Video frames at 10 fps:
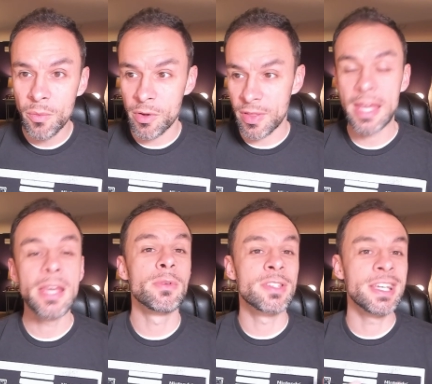was that
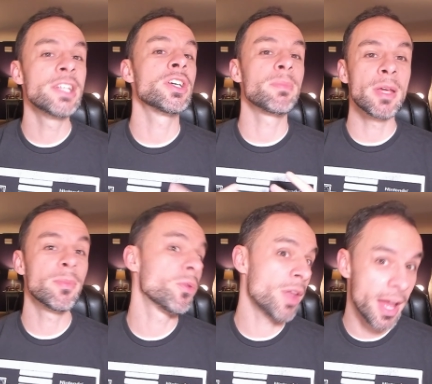he was teaching
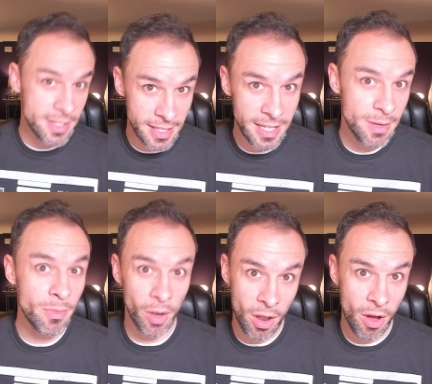people not to keep
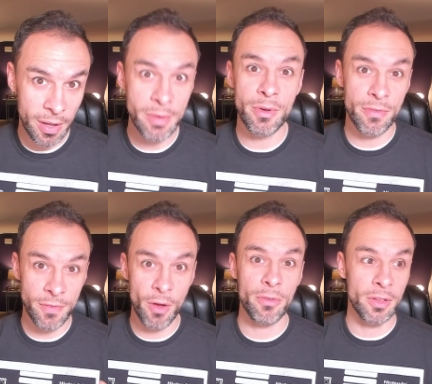the law. He was
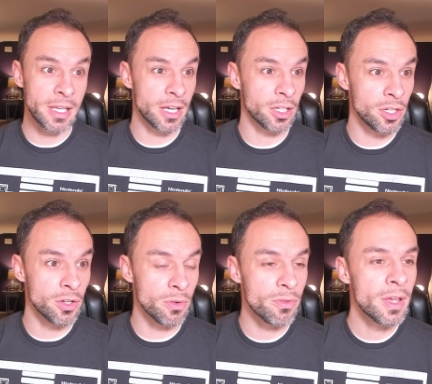falsely
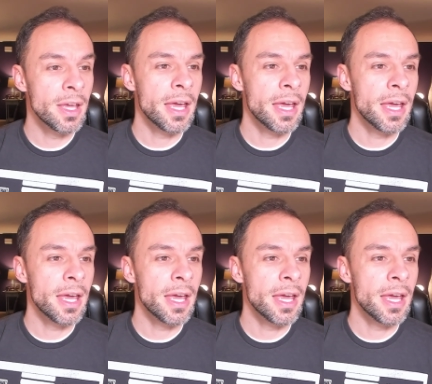accused.